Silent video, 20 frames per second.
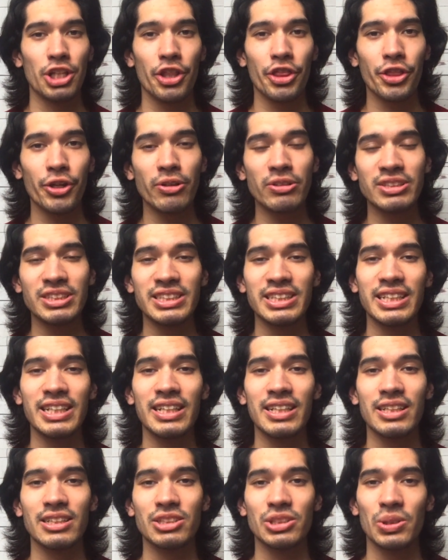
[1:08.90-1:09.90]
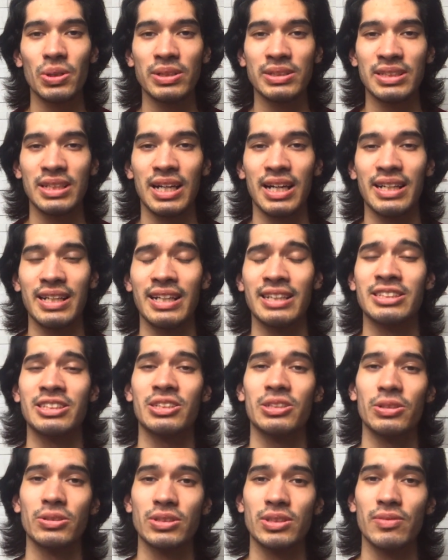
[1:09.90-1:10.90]
13th, 2009,
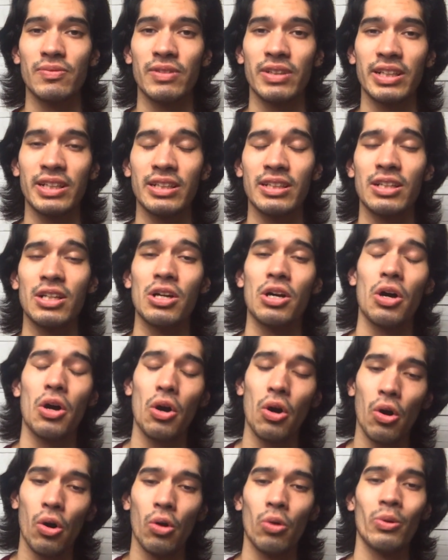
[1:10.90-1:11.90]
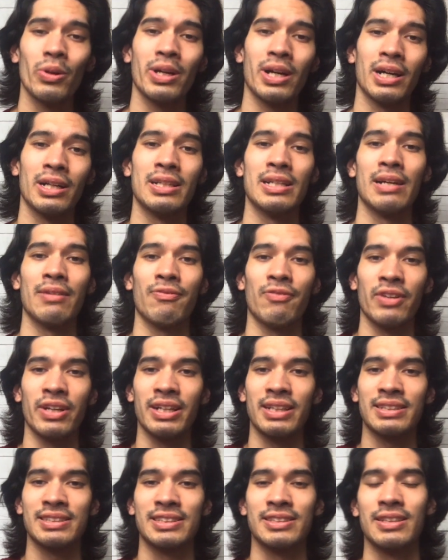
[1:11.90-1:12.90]
exclusively only on
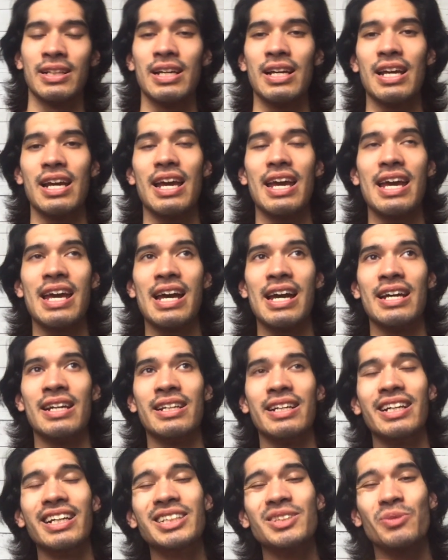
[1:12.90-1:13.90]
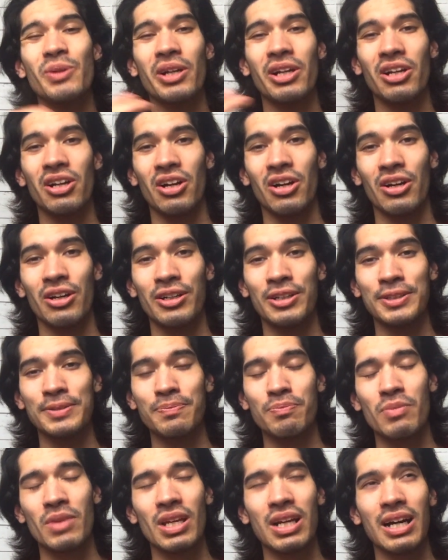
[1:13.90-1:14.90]
Netflix, and is rated
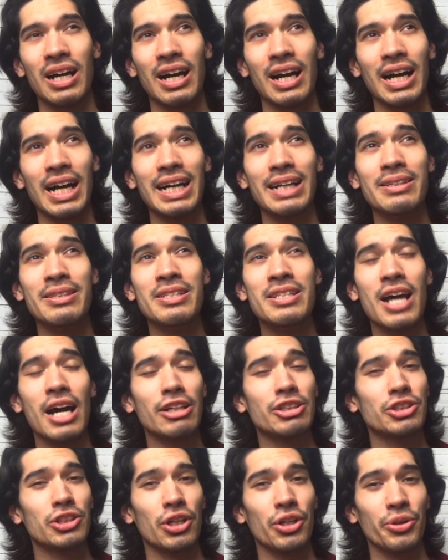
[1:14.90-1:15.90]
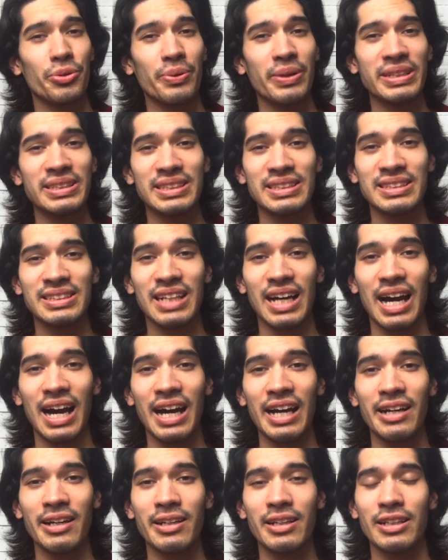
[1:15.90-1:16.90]
R. Not sure all the reasons.
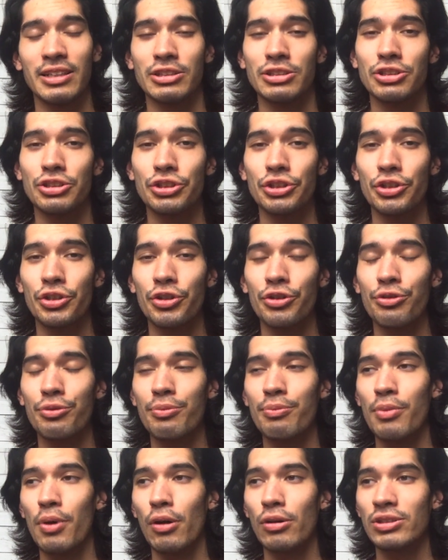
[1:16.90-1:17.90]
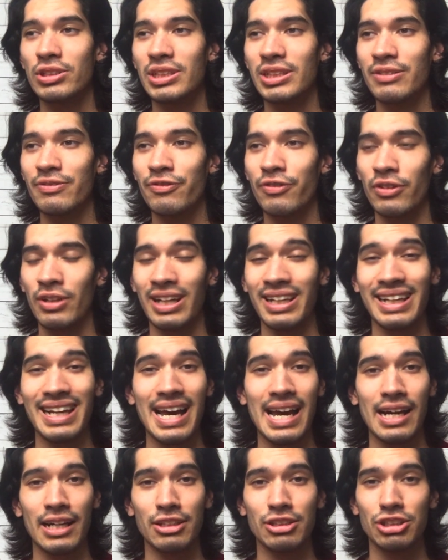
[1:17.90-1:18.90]
I assume mostly for like
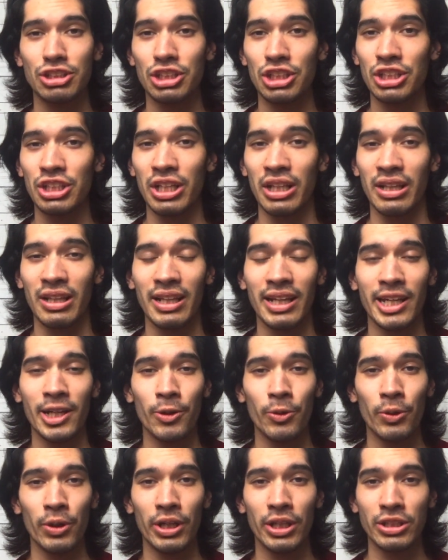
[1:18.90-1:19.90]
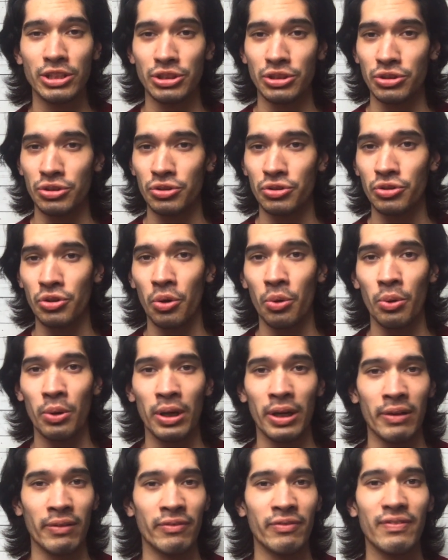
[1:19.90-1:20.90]
action and language and
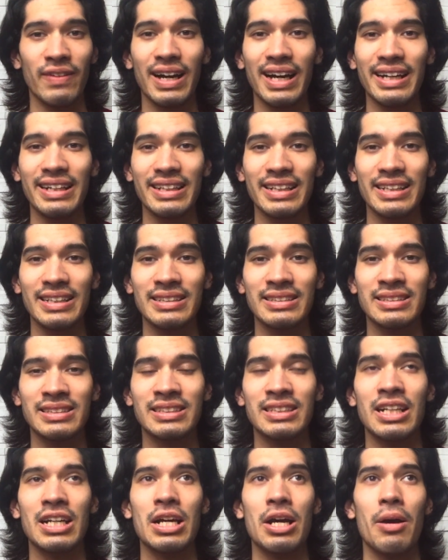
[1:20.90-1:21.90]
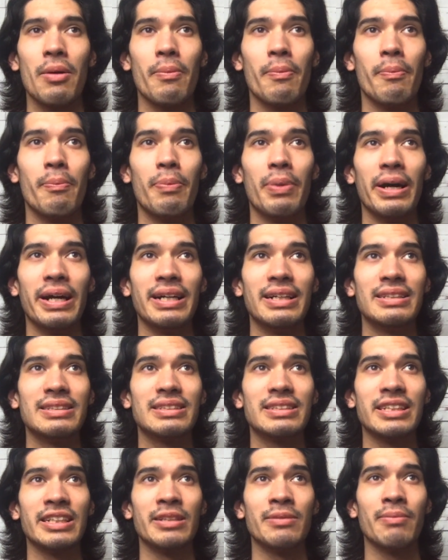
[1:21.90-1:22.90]
gore and violence.
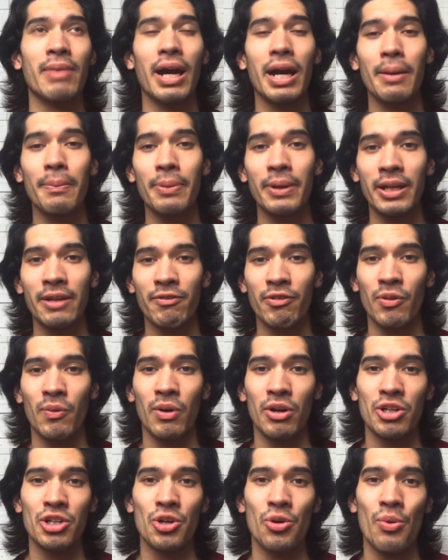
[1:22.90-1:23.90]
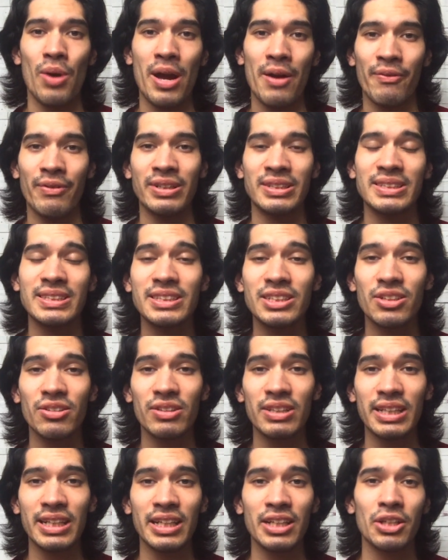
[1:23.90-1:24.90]
But in my opinion, if you want to know every single
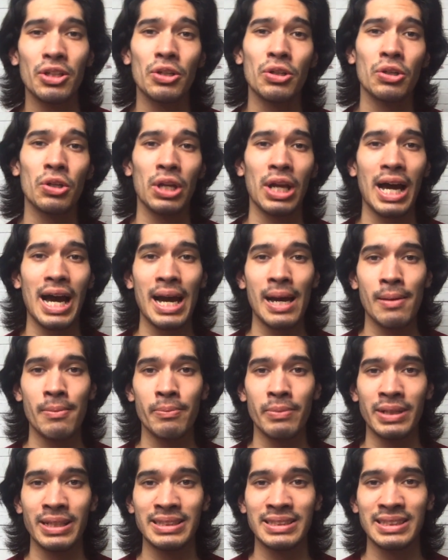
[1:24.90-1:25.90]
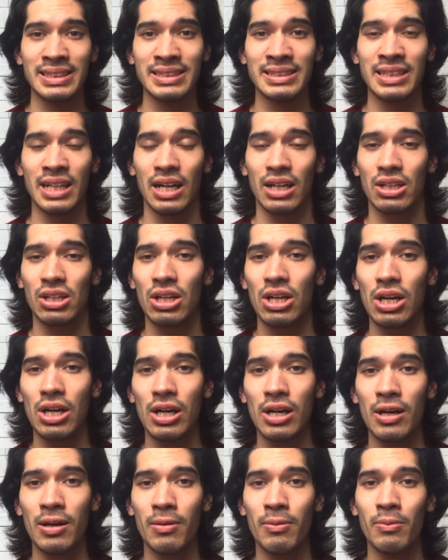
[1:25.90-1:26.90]
thing, you can go to
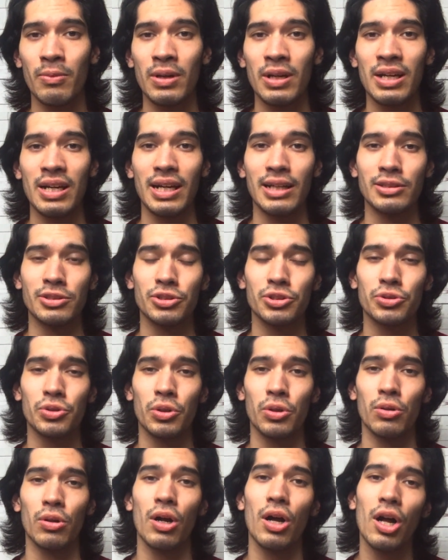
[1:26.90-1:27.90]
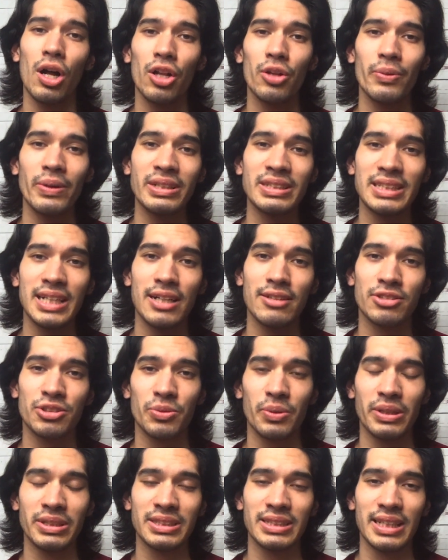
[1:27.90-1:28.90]
imdb.com and scroll all the way down to
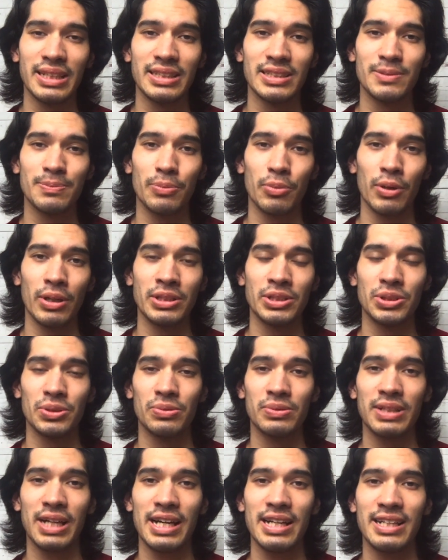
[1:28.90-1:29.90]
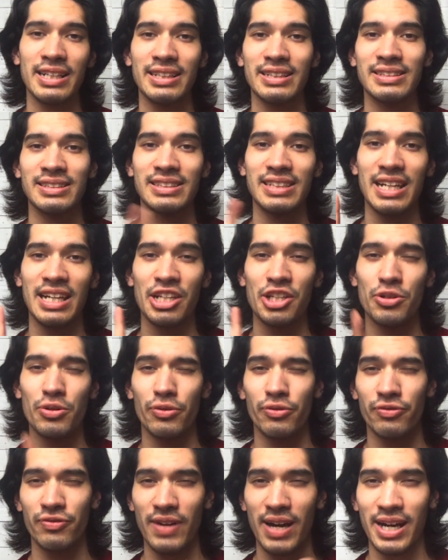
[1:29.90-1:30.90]
where it says parental guidance, and
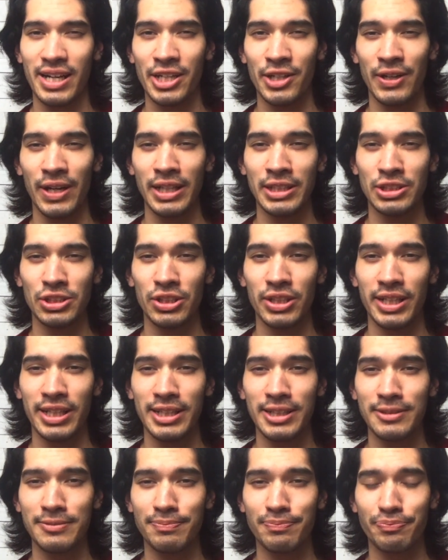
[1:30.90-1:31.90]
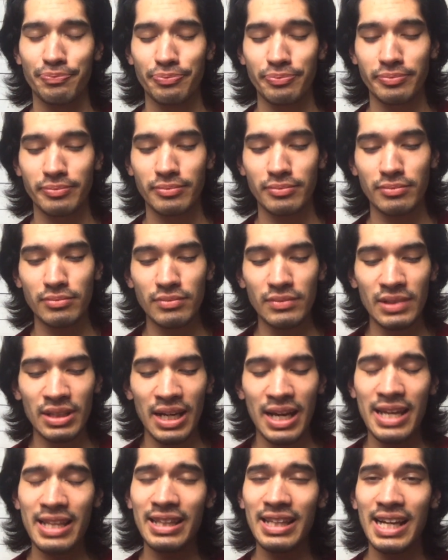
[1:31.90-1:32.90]
you'll find your answer there.
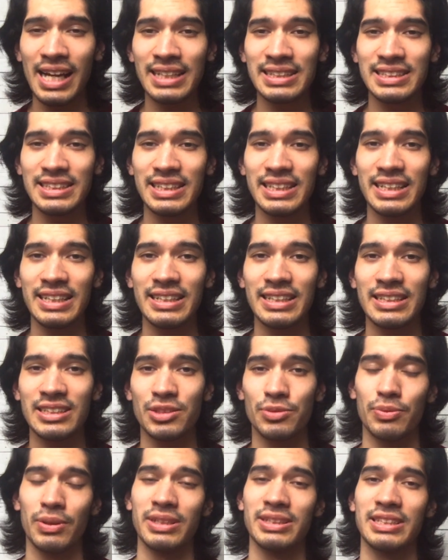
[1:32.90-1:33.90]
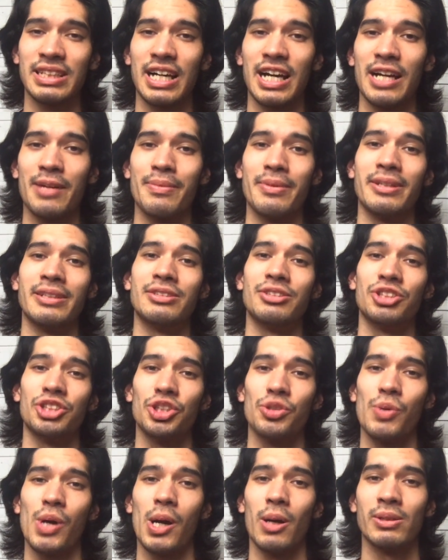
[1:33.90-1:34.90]
And lastly, this runtime is
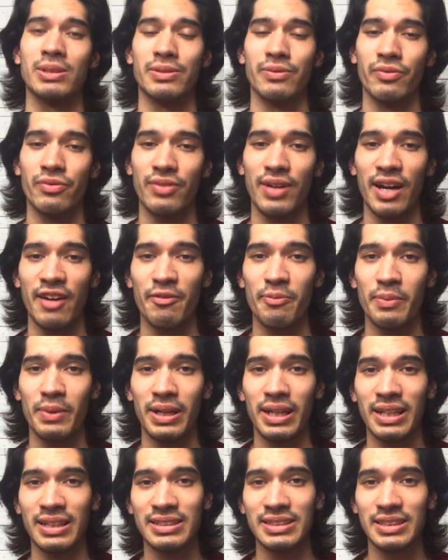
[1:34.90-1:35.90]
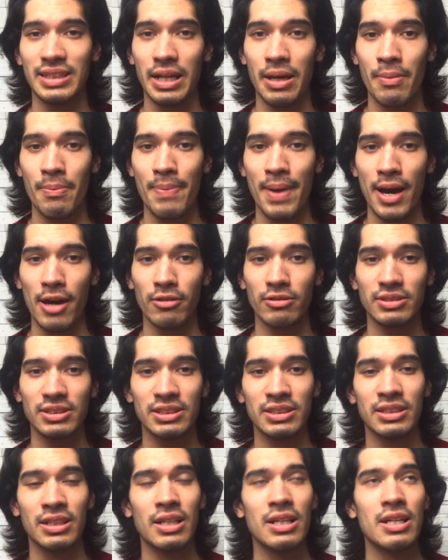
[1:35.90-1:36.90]
2 hours and 5 minutes about.